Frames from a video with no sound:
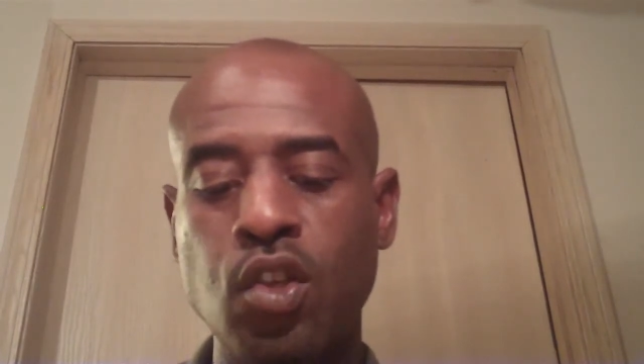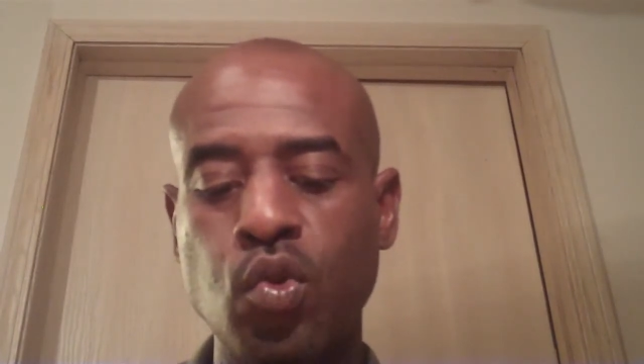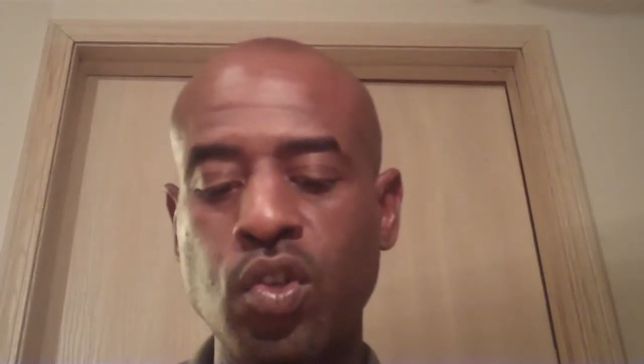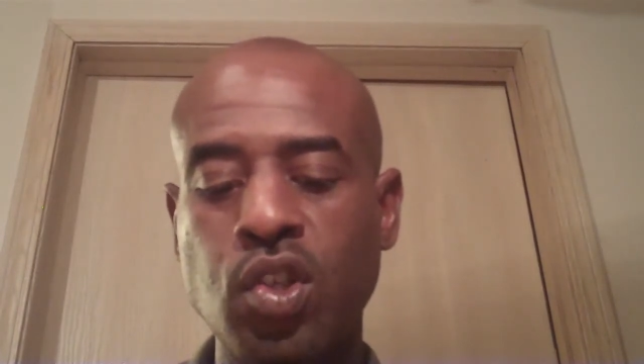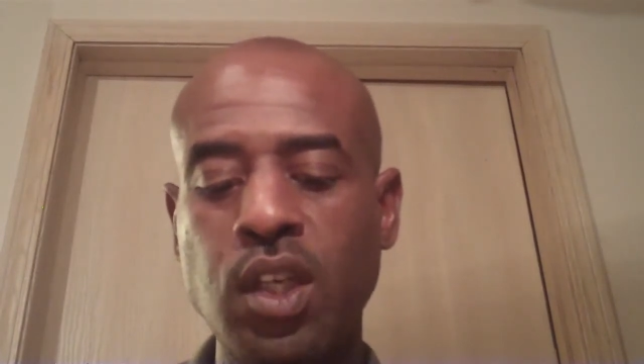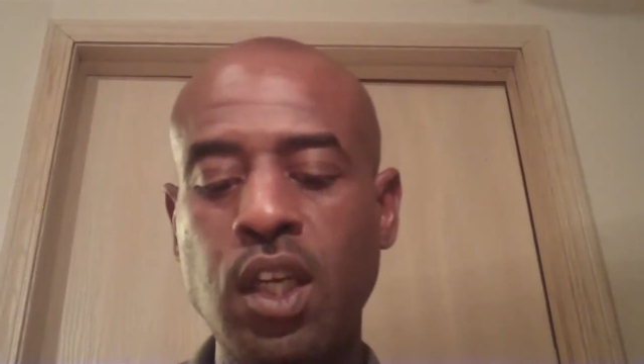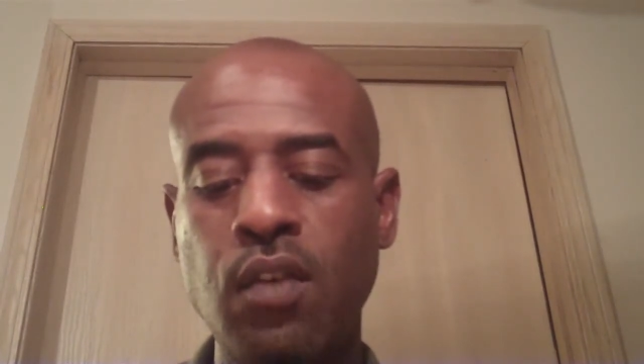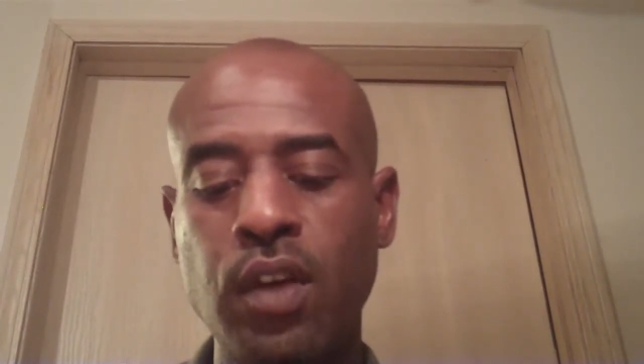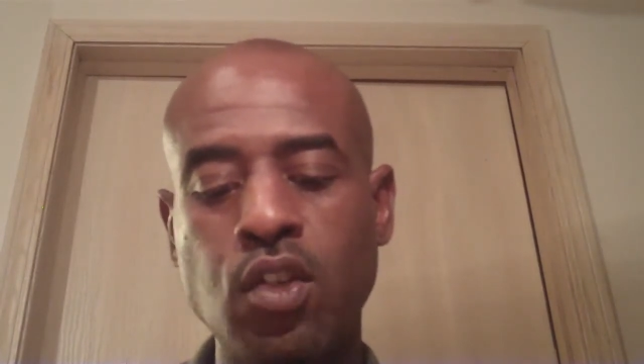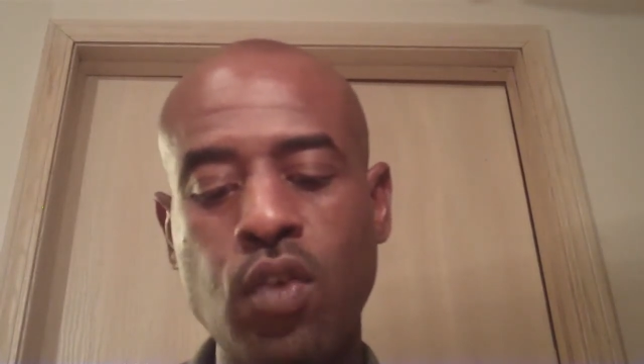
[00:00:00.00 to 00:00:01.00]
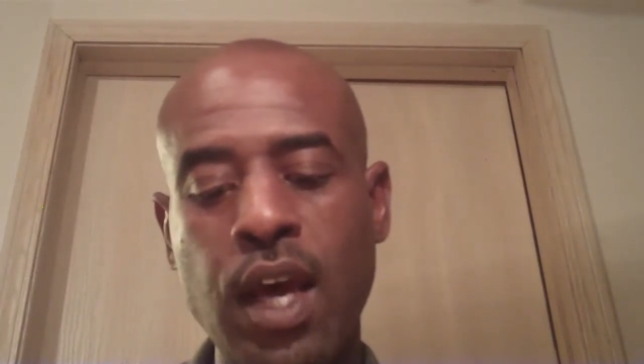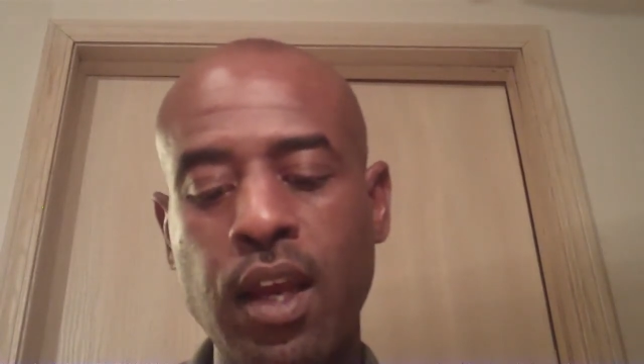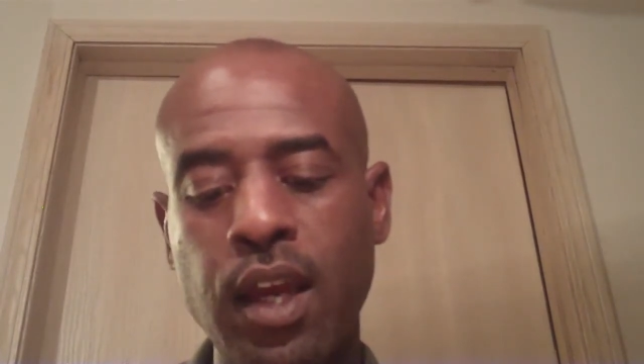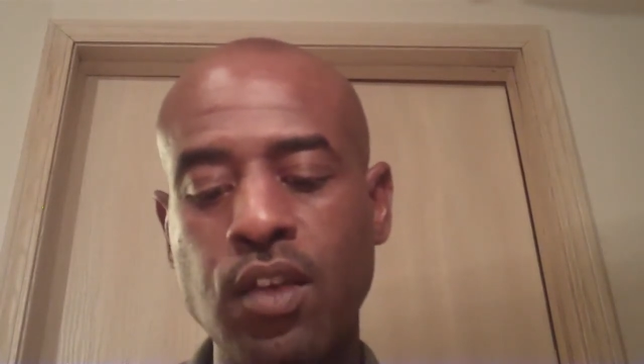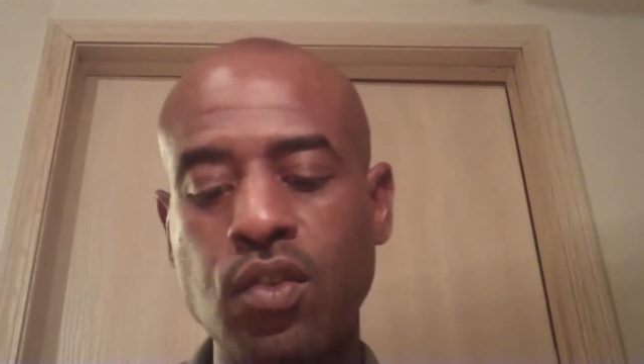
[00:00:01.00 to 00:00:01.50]
To achieve and try
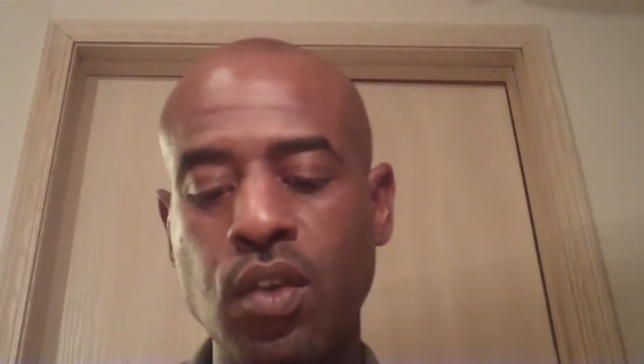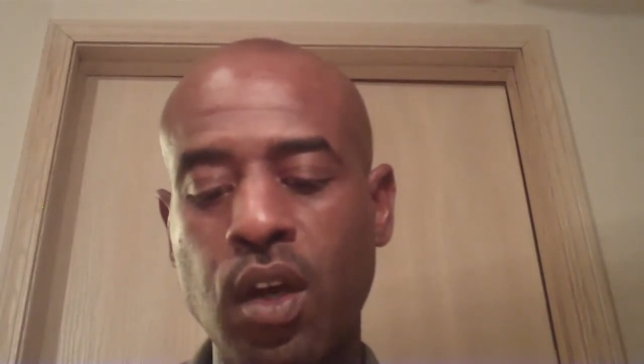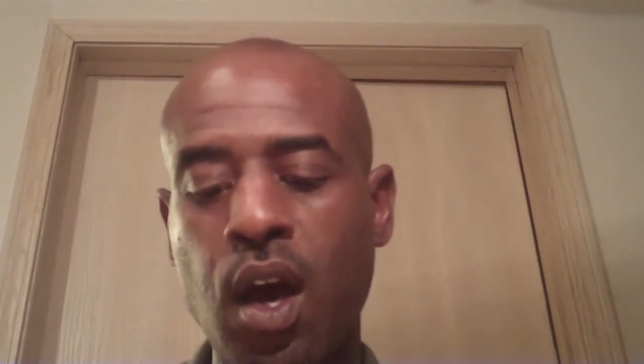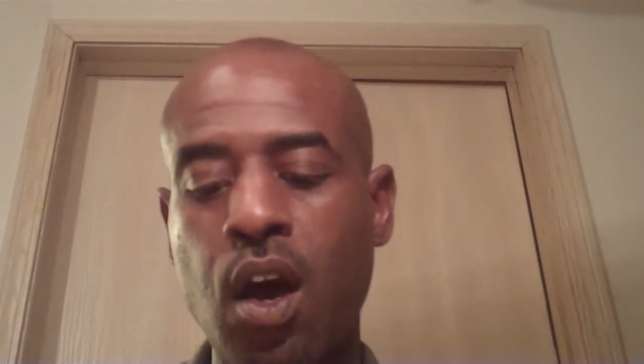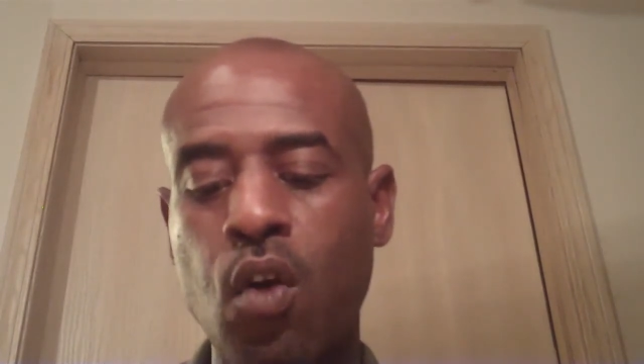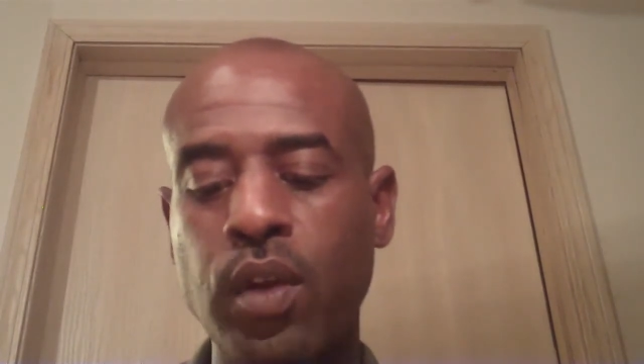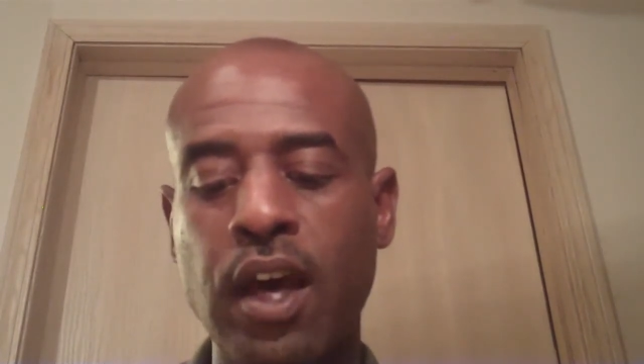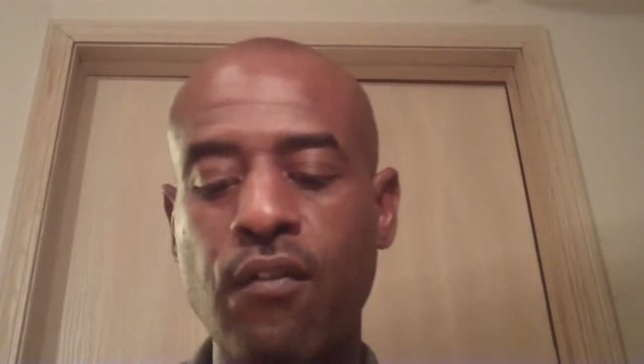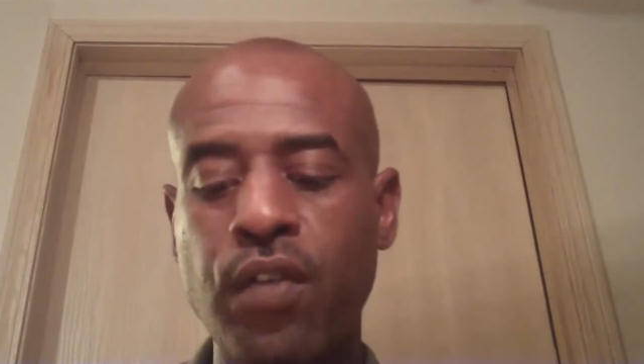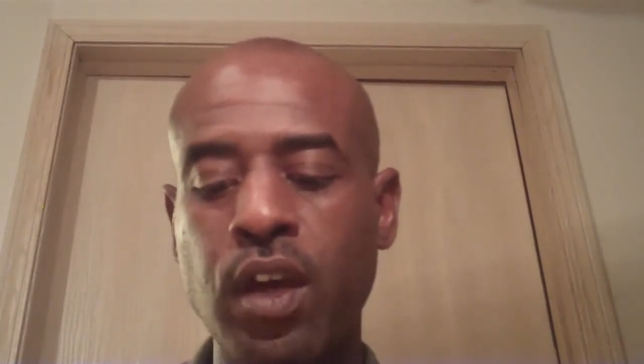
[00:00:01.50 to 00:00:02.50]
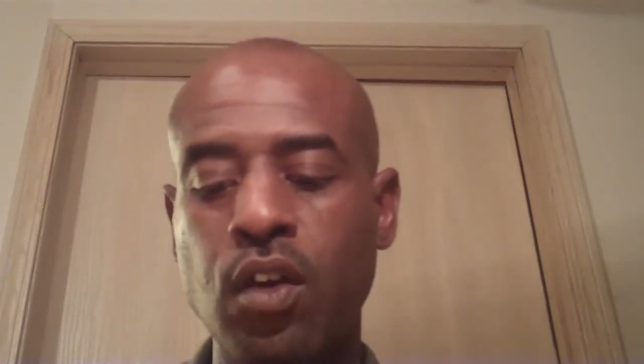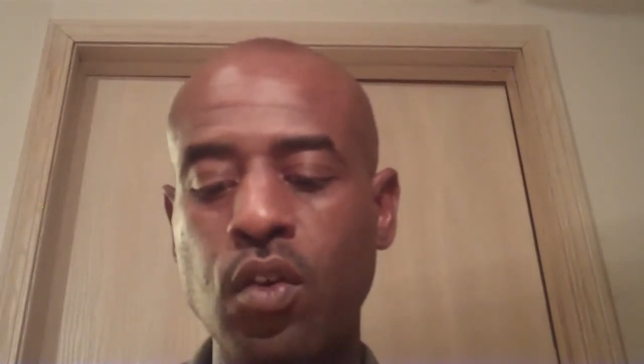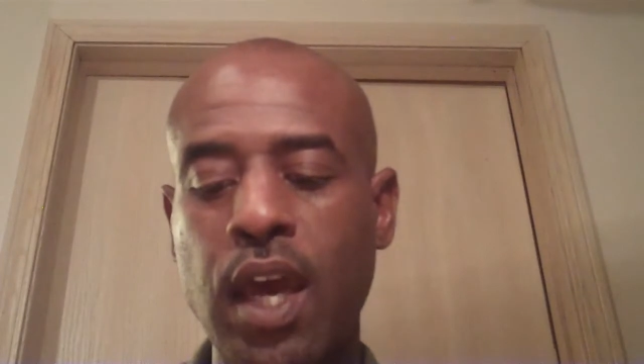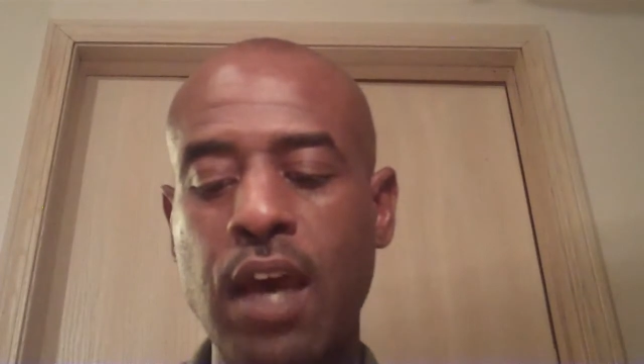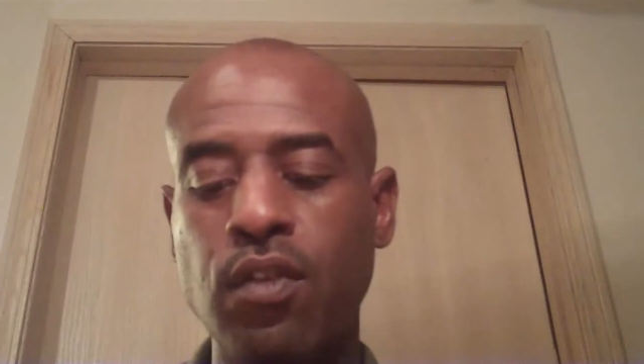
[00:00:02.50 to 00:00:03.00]
to answer the call without fail,
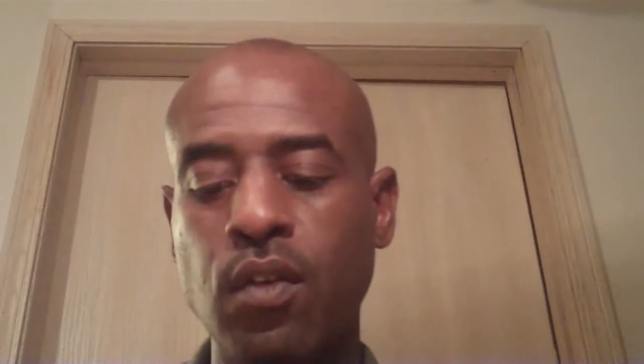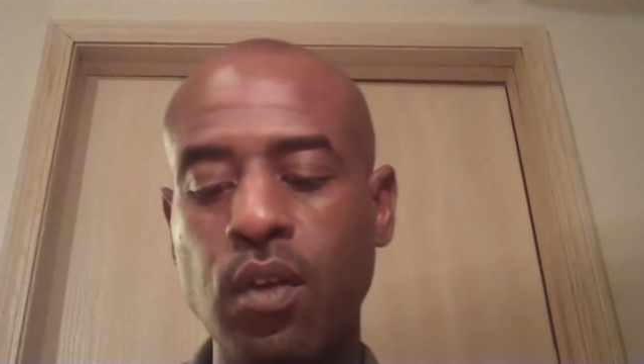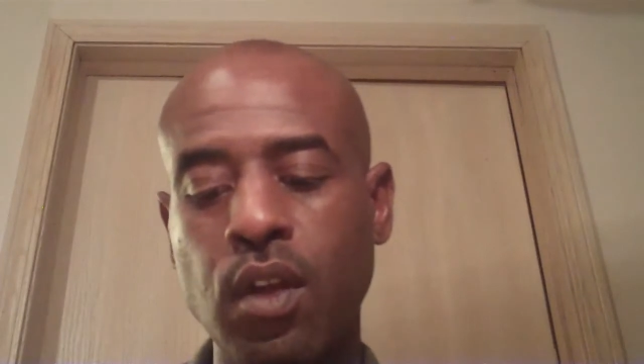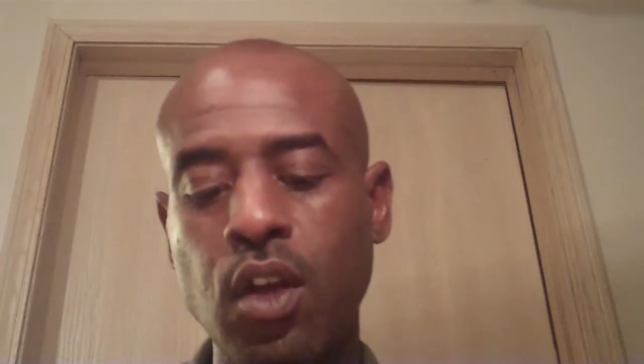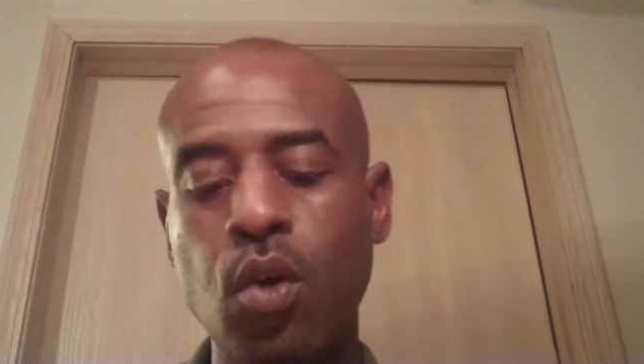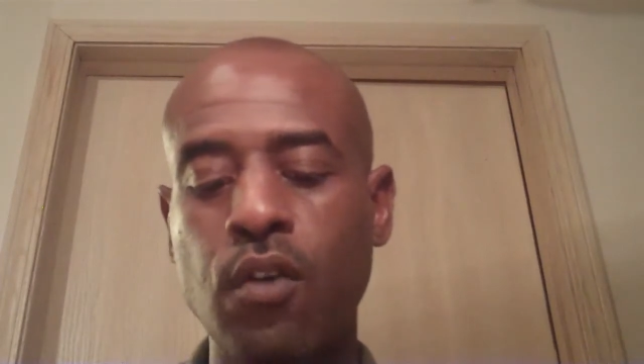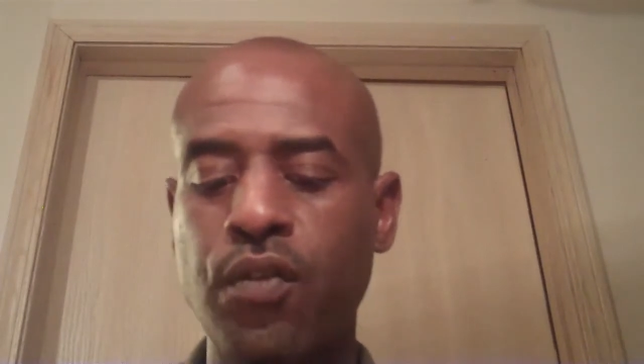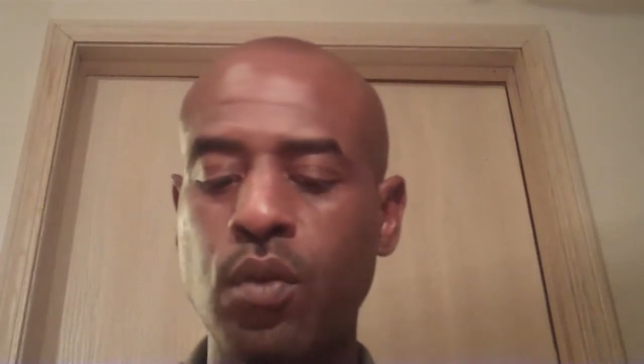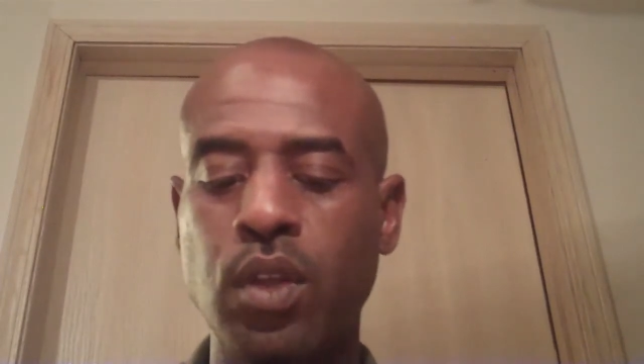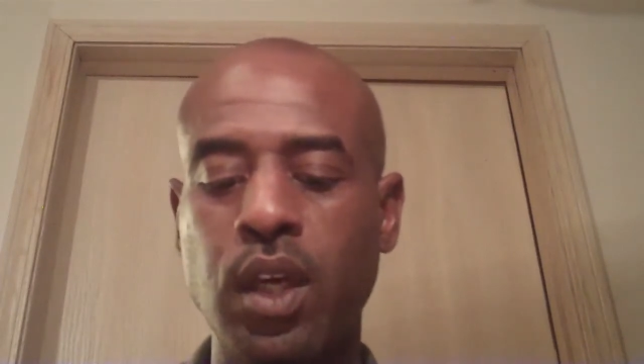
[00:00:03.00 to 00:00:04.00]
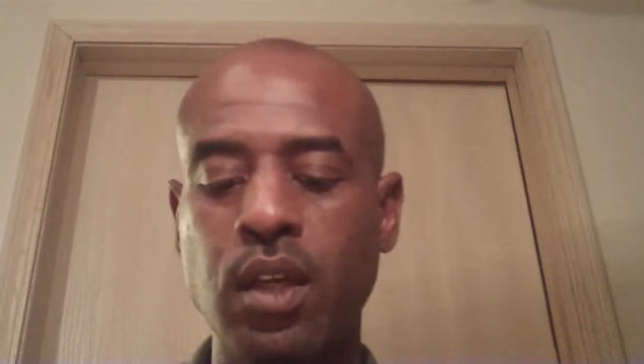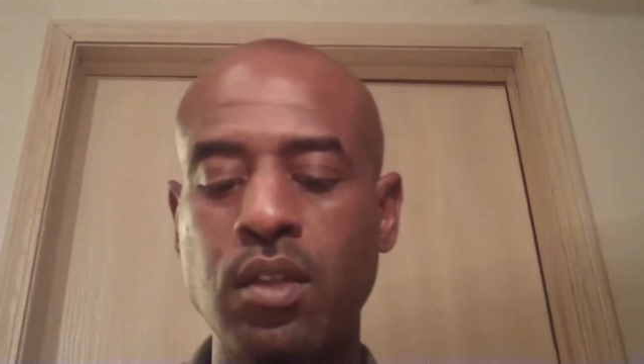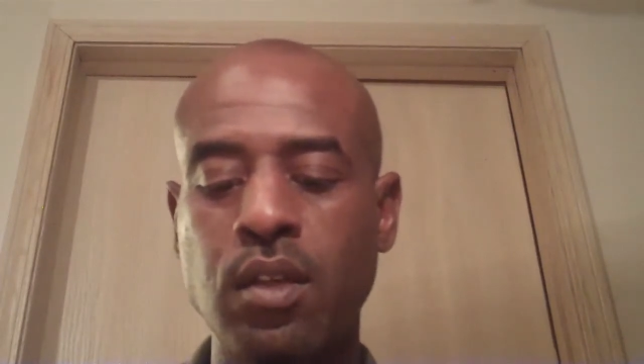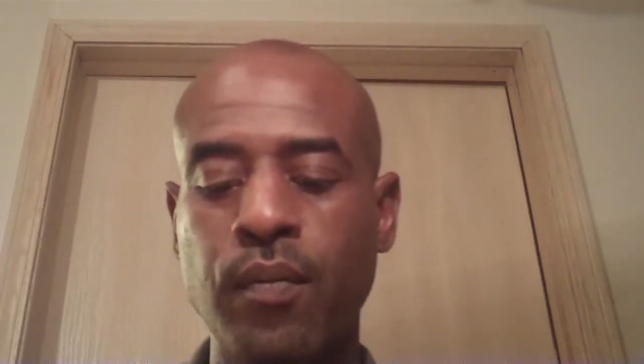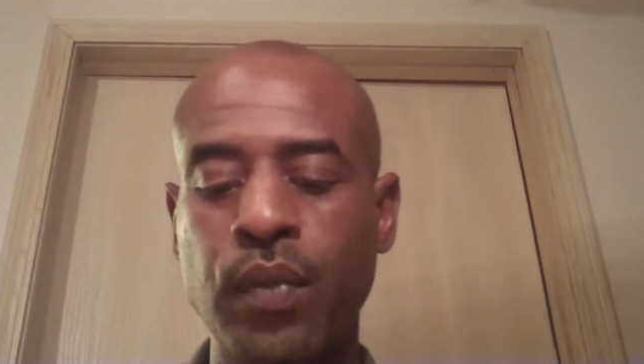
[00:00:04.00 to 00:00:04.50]
you have to know a few
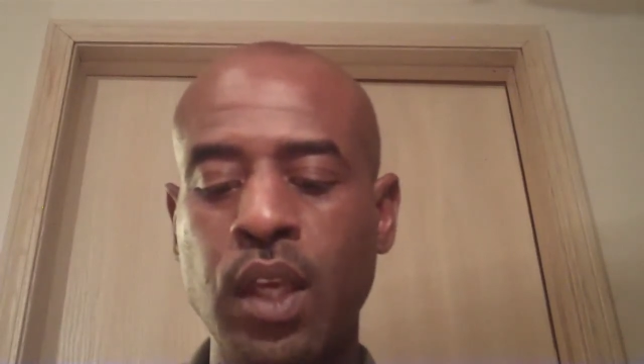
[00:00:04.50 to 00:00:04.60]
things.